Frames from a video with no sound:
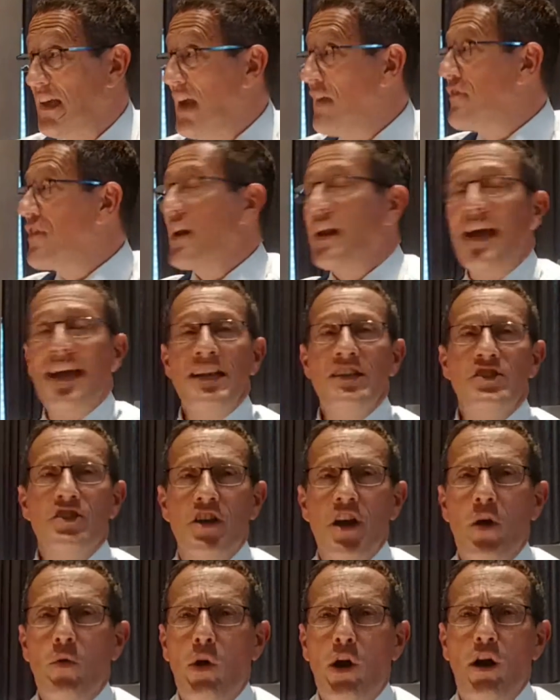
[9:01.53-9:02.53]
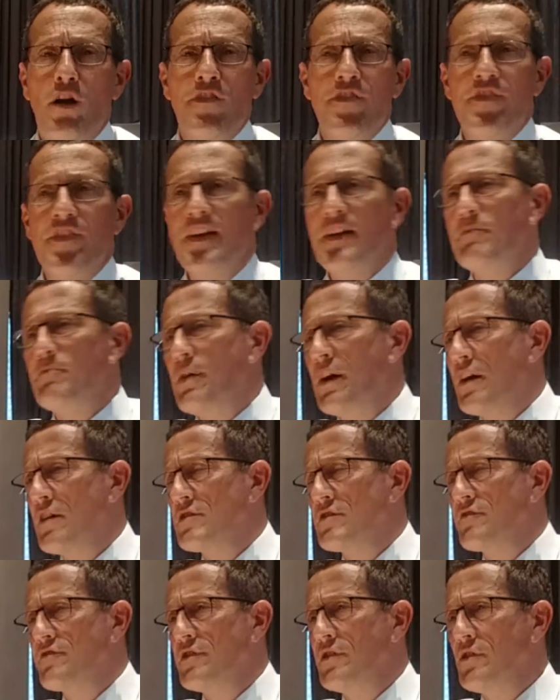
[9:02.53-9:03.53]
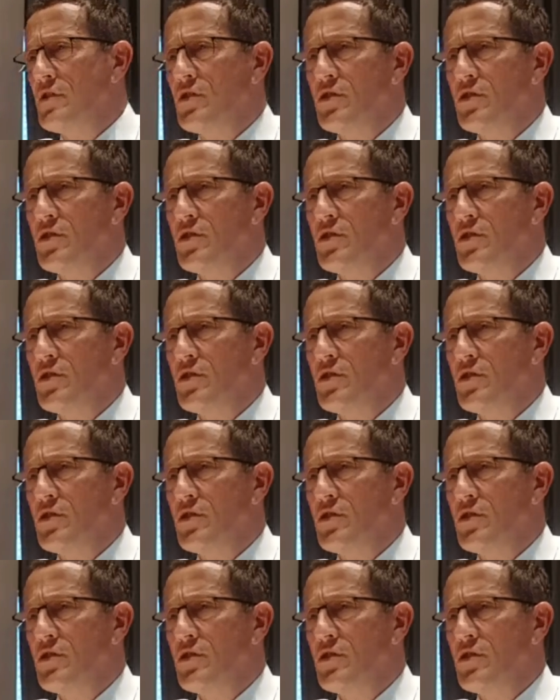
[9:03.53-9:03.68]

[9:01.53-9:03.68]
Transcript: If the lights go off in part of New